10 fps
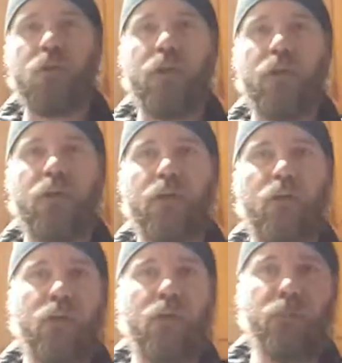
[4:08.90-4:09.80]
or
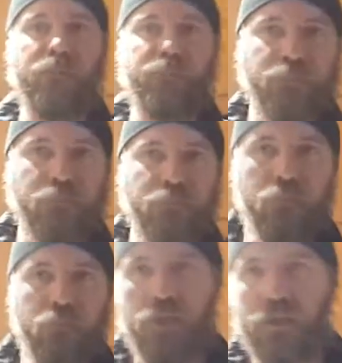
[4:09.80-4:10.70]
93.
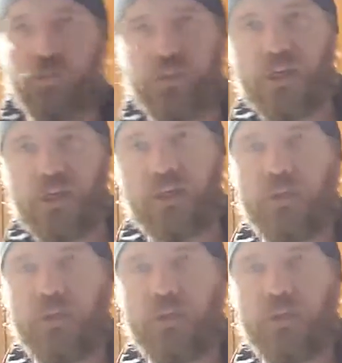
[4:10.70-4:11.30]
He was staying at a